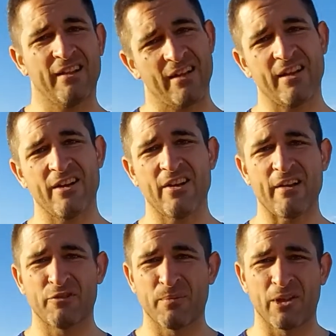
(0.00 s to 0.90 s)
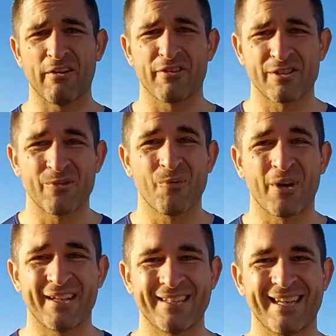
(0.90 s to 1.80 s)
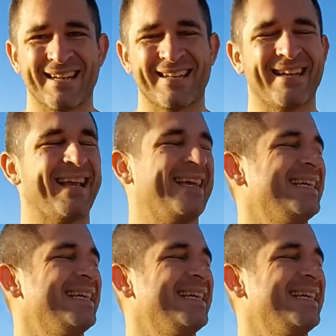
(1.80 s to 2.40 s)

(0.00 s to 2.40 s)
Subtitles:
then you have to believe us who won at the end of the day.